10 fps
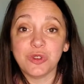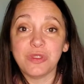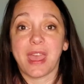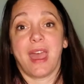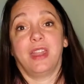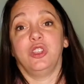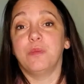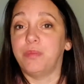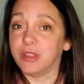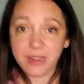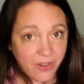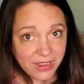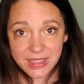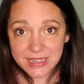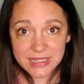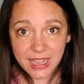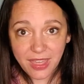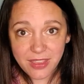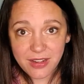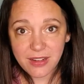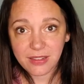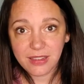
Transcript: that and you build everything together,